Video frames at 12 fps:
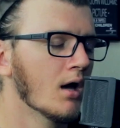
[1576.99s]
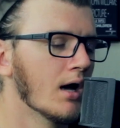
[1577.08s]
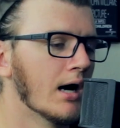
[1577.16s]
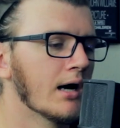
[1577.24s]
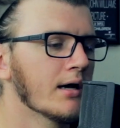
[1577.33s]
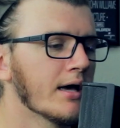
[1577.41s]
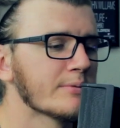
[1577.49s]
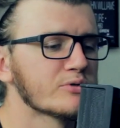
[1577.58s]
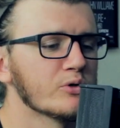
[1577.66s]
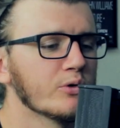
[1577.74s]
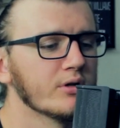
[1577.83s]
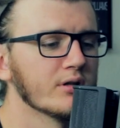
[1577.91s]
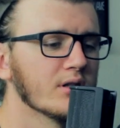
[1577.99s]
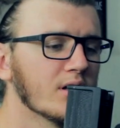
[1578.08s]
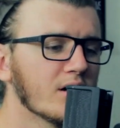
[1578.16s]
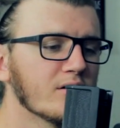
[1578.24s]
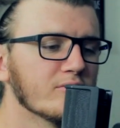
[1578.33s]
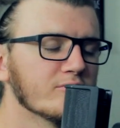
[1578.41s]
I absolutely
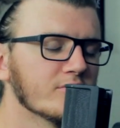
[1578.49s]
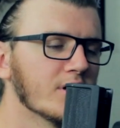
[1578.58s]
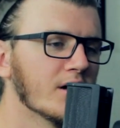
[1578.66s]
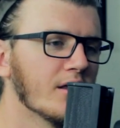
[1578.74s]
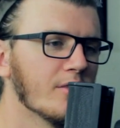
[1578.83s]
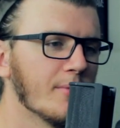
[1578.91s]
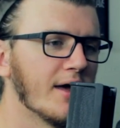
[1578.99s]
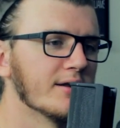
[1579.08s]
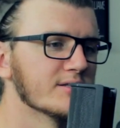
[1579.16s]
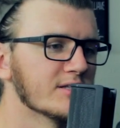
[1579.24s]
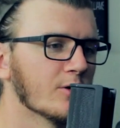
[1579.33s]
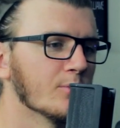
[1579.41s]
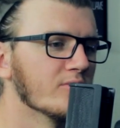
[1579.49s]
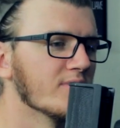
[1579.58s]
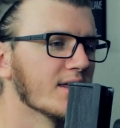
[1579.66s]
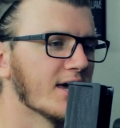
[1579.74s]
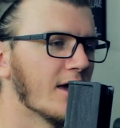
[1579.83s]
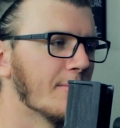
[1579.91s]
love the Man of Steel movie
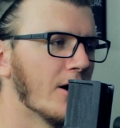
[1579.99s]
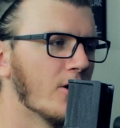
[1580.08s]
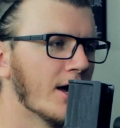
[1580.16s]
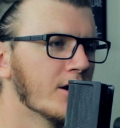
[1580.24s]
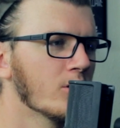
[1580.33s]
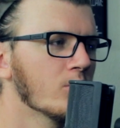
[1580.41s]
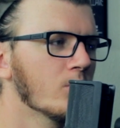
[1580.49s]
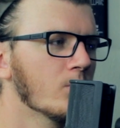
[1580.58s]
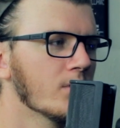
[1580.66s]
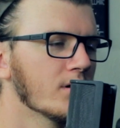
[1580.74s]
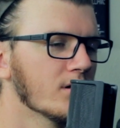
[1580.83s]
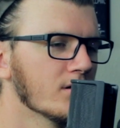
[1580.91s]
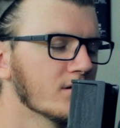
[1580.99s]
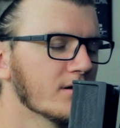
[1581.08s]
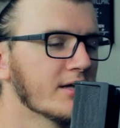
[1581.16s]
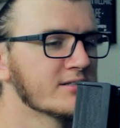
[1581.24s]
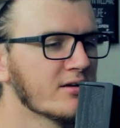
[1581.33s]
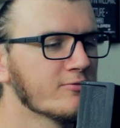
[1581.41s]
that came out. I know
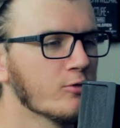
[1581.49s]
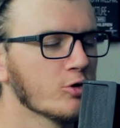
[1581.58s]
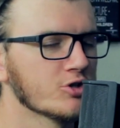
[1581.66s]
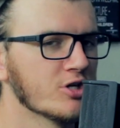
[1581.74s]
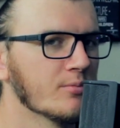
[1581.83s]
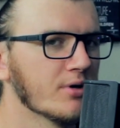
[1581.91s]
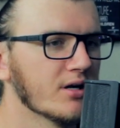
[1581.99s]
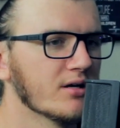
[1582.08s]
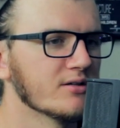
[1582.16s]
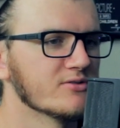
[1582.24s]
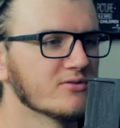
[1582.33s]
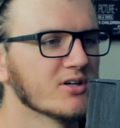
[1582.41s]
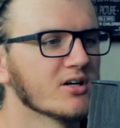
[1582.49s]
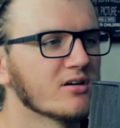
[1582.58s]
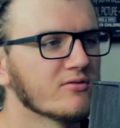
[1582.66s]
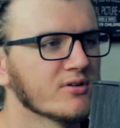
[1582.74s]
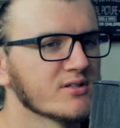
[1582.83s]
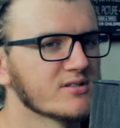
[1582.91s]
it's unfortunate, but it is very
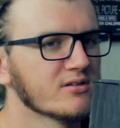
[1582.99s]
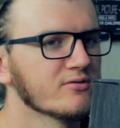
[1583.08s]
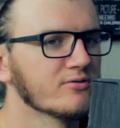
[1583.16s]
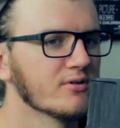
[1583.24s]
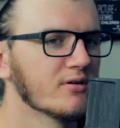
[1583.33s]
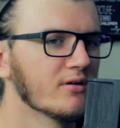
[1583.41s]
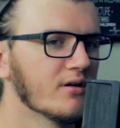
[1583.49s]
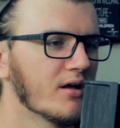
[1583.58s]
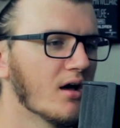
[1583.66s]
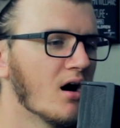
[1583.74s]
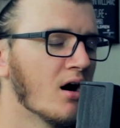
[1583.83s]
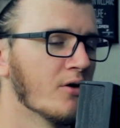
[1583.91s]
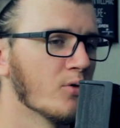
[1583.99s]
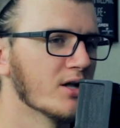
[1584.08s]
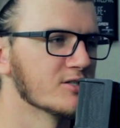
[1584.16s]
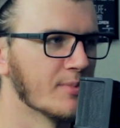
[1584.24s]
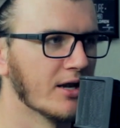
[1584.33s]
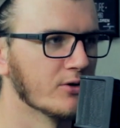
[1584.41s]
divisive. On
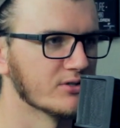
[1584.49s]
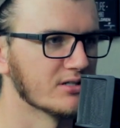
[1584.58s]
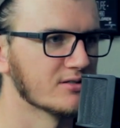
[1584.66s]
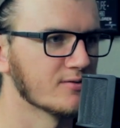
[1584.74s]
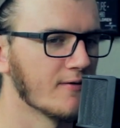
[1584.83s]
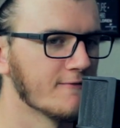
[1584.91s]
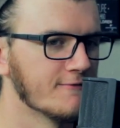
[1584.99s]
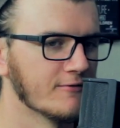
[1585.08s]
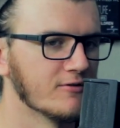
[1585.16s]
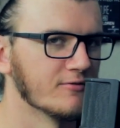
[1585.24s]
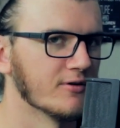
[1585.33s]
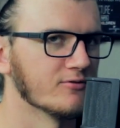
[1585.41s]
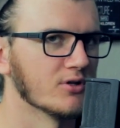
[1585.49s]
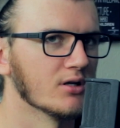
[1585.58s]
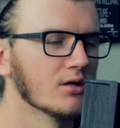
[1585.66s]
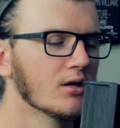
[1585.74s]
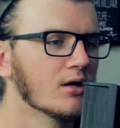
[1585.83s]
Rotten Tomatoes, it's 50-50.